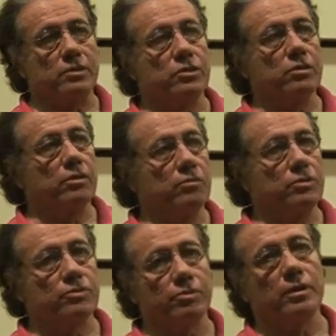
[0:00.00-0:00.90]
so it
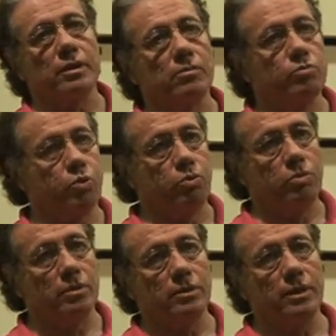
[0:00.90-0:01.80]
was really,
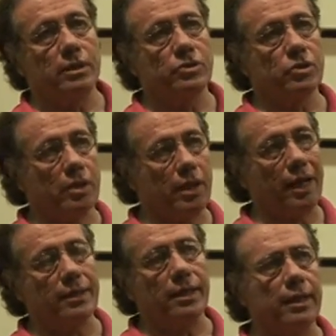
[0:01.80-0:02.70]
and so
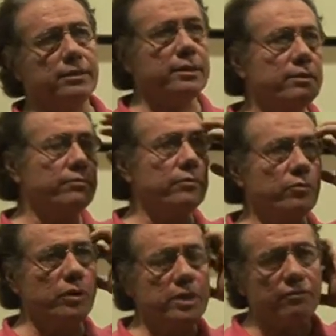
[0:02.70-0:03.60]
I, I did,
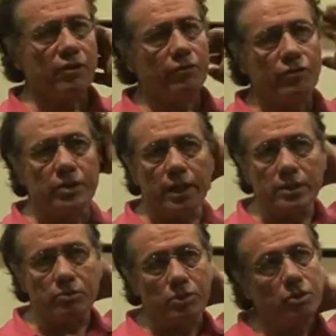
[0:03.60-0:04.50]
we did very few
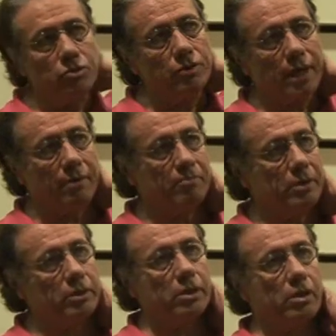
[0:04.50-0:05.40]
takes. It was a and a half
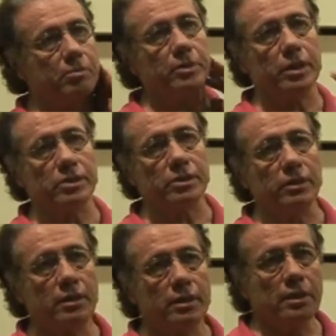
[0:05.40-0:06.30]
million dollar production.
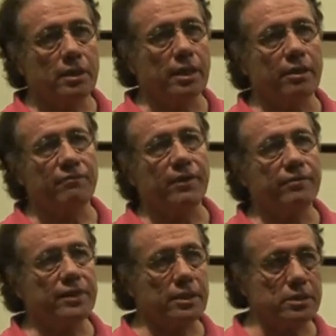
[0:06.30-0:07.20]
I got
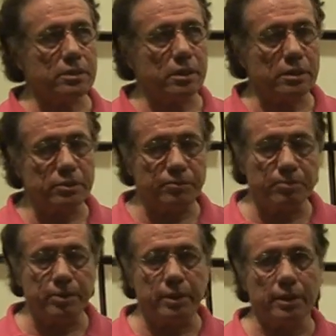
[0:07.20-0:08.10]
five thousand dollars for
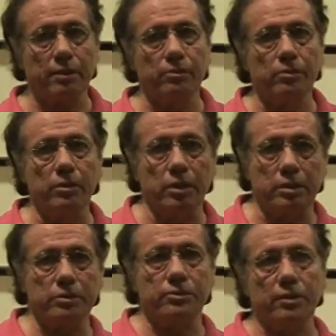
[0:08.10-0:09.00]
putting that role
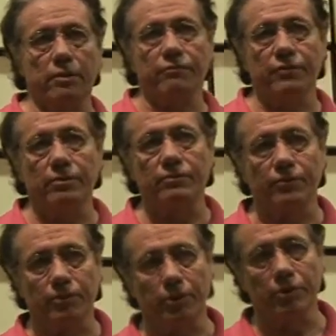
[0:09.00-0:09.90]
on, on film
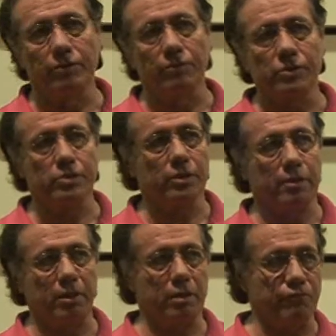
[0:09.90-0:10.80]
from Universal. They
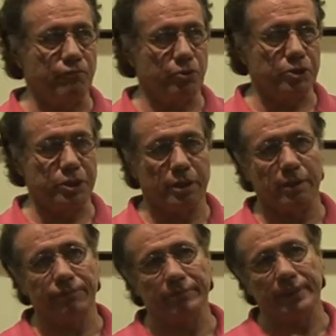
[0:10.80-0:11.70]
made a fortune
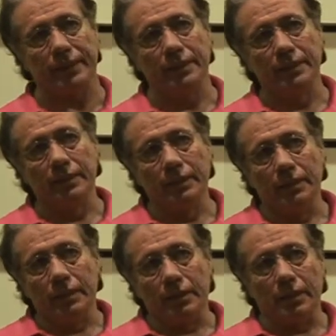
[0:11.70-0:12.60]
off of it.
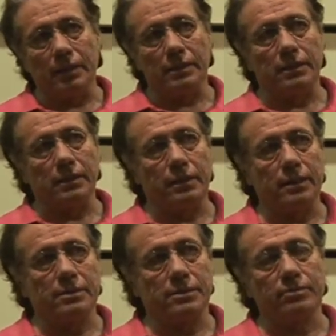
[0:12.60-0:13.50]
And uh,
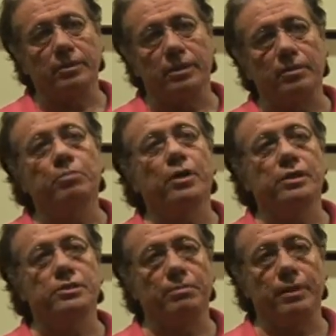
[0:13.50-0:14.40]
that's really the
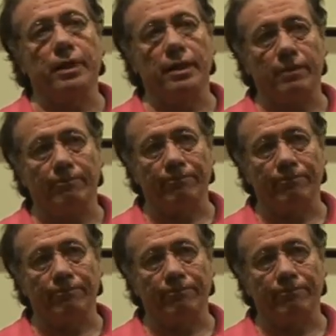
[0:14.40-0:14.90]
price you pay.